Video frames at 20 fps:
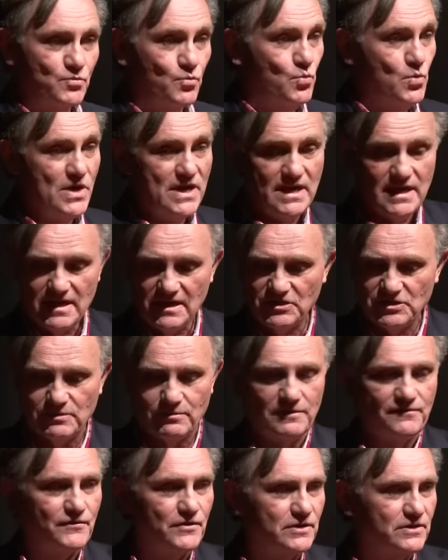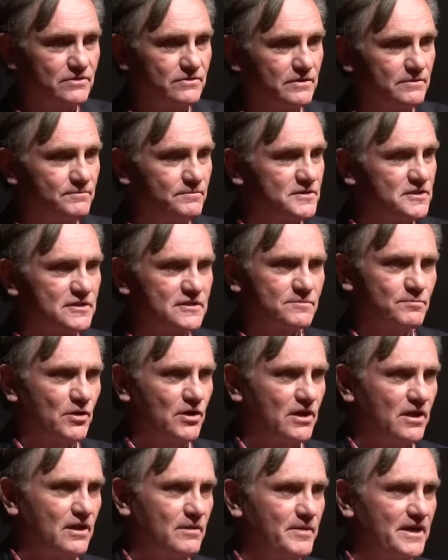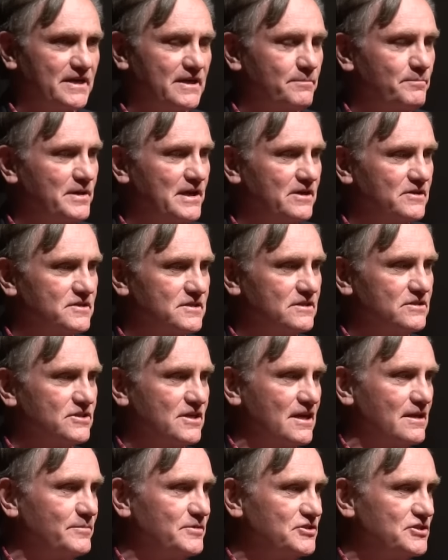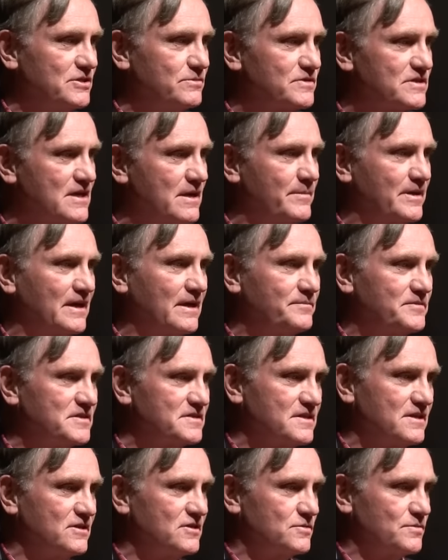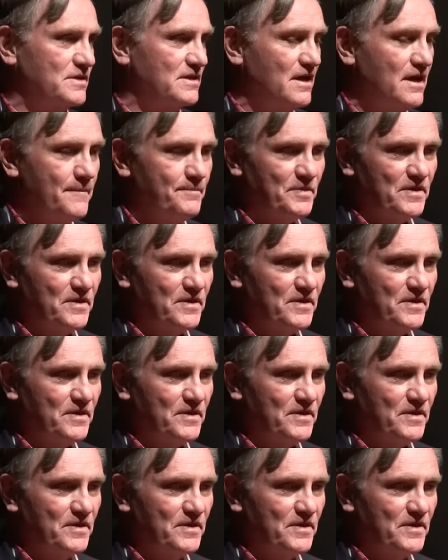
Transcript: We, she referred to a small, by comparison, gentleman she was coming up the stairs with,